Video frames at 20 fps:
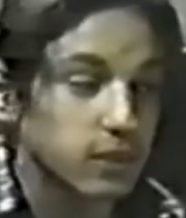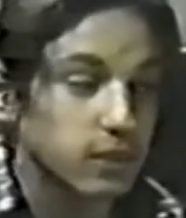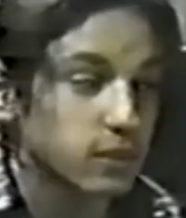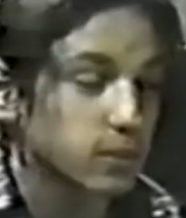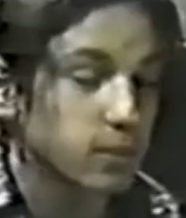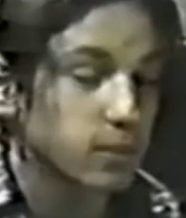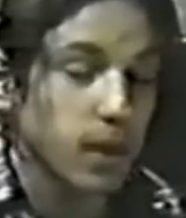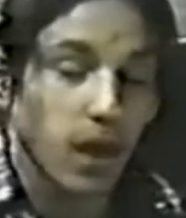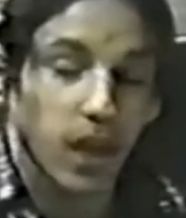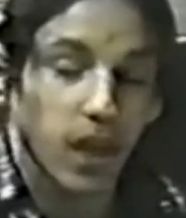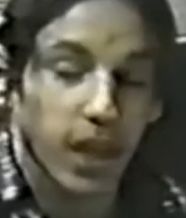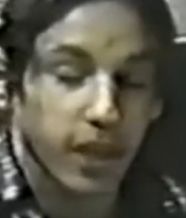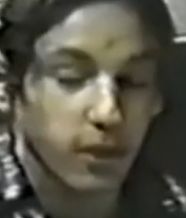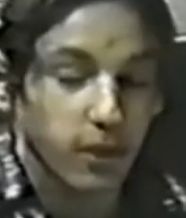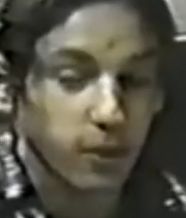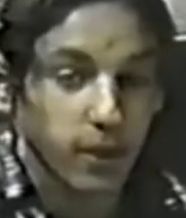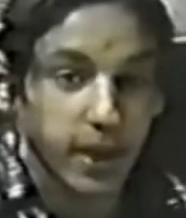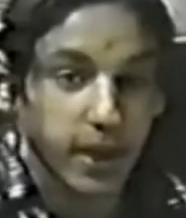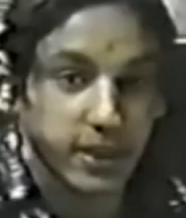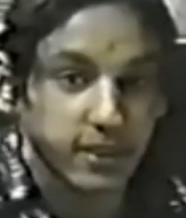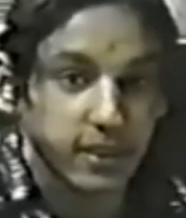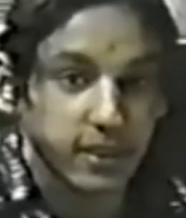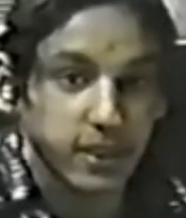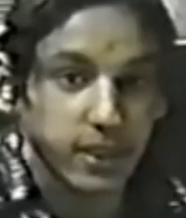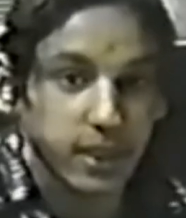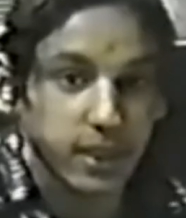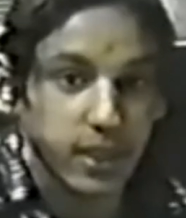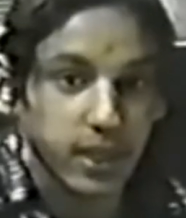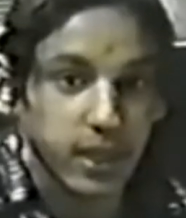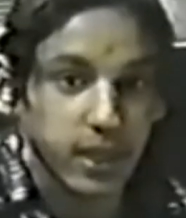smell like
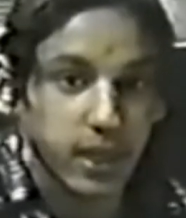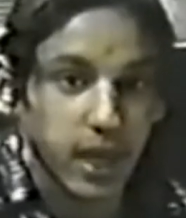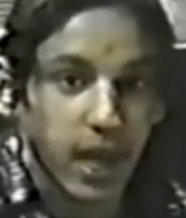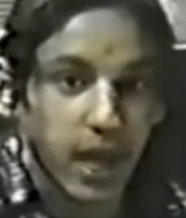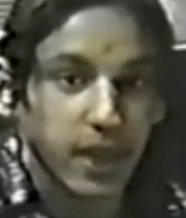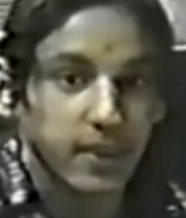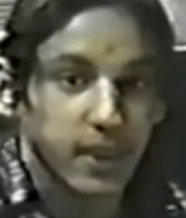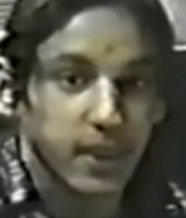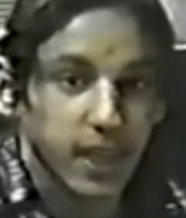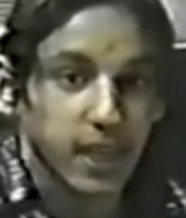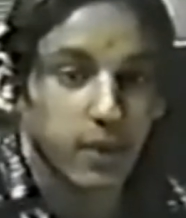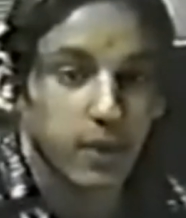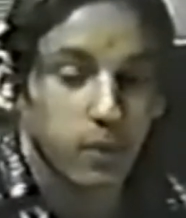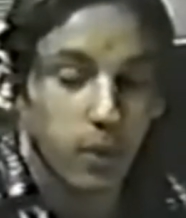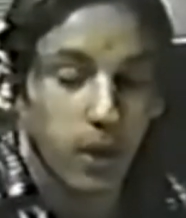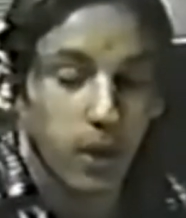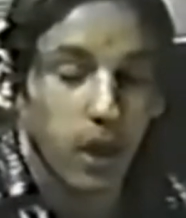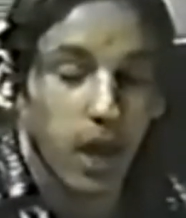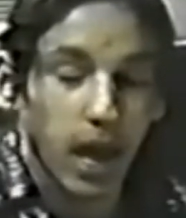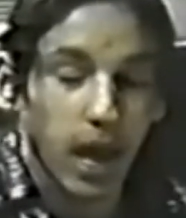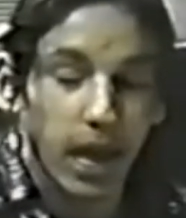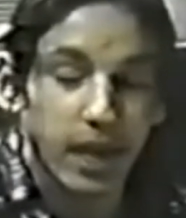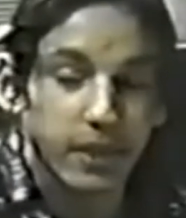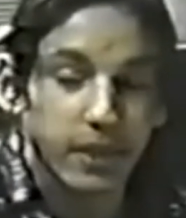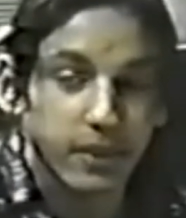crazy. I think it will.